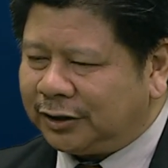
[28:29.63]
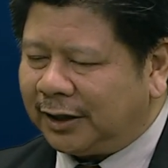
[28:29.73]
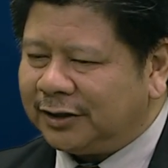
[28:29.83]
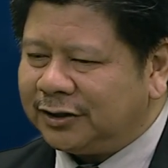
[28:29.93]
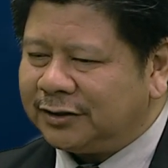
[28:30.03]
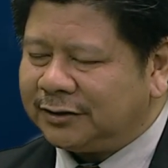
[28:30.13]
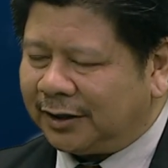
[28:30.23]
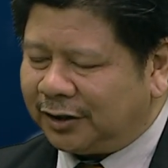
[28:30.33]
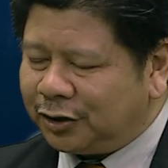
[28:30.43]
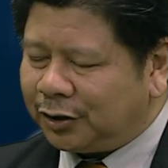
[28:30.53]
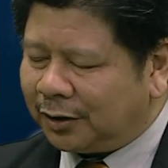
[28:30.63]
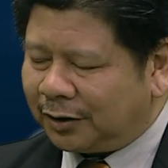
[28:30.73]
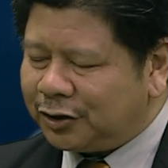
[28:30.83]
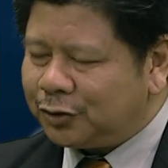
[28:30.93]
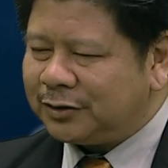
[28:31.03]
challenges and
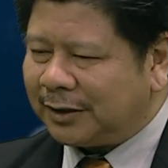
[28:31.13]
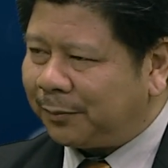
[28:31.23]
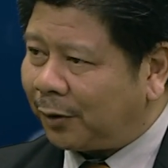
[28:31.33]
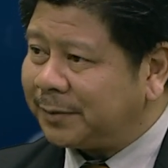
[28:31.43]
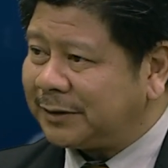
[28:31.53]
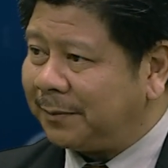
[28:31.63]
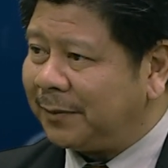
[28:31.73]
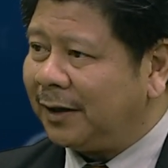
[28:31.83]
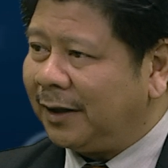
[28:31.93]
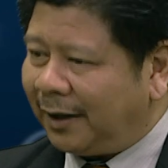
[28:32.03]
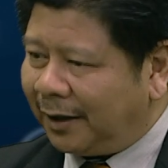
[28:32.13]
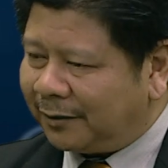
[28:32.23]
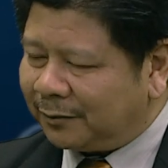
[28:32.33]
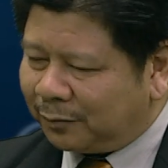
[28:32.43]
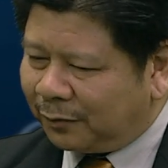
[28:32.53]
issues that pops up
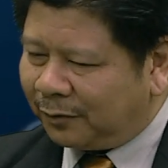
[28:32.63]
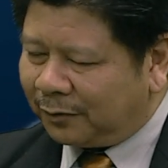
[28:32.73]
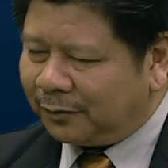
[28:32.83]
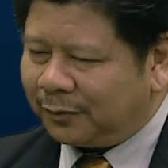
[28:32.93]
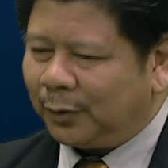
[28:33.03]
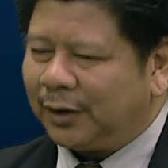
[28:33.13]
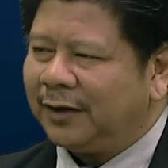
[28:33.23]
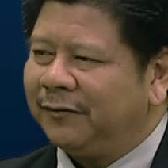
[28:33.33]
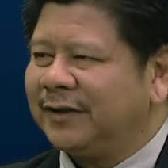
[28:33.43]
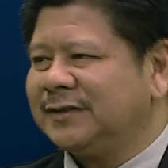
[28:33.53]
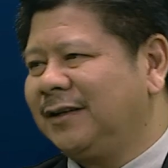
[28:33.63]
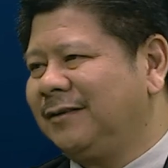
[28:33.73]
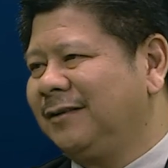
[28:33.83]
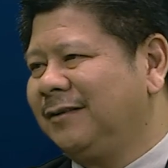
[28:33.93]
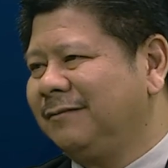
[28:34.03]
and quickly fix it.